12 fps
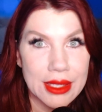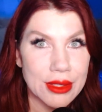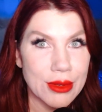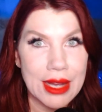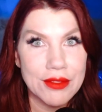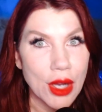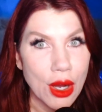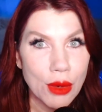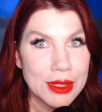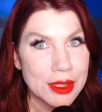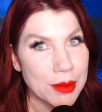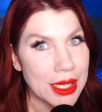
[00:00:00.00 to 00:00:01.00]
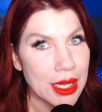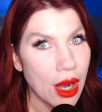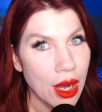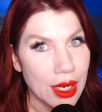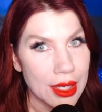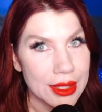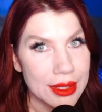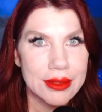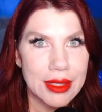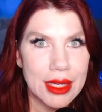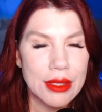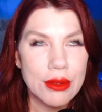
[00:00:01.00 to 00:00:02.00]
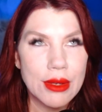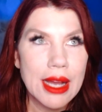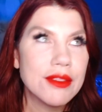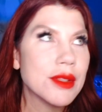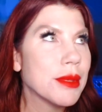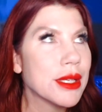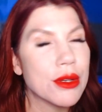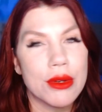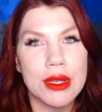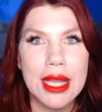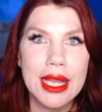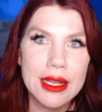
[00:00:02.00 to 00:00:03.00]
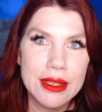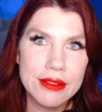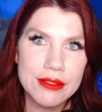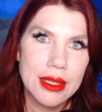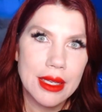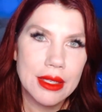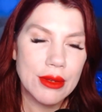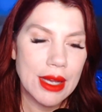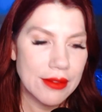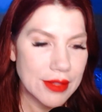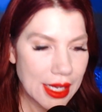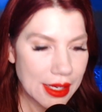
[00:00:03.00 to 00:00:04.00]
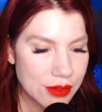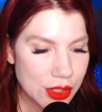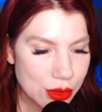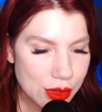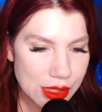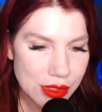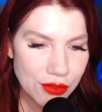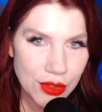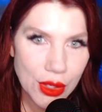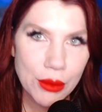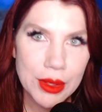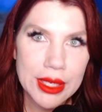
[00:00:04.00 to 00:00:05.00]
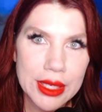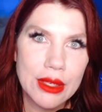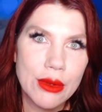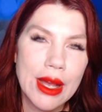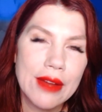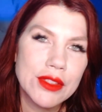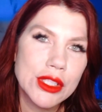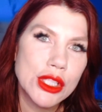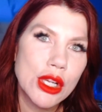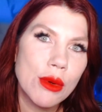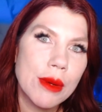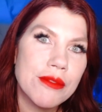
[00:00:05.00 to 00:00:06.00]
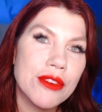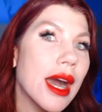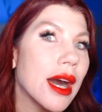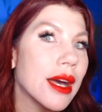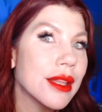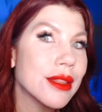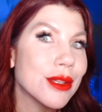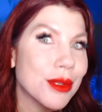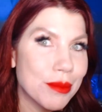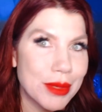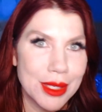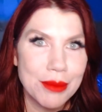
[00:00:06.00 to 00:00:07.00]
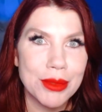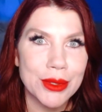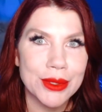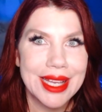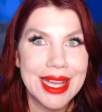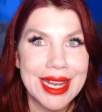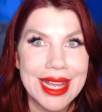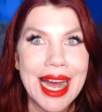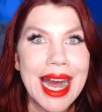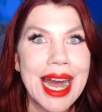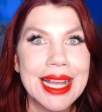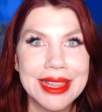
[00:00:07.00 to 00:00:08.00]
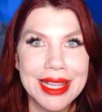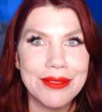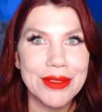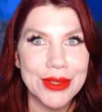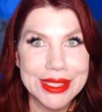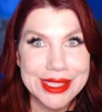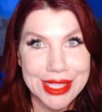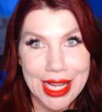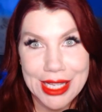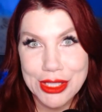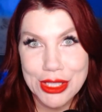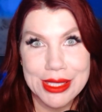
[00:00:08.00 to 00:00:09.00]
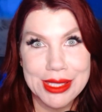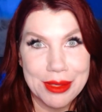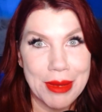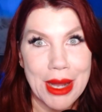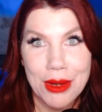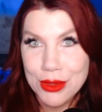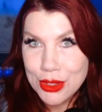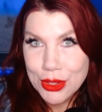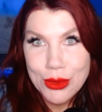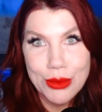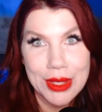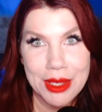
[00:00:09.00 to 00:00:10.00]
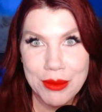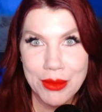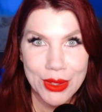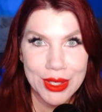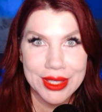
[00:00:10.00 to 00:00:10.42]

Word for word: you have to always be on and you have to be creative and you have to have juices flowing and you have to show up for other people at a high level. It's not just about you anymore.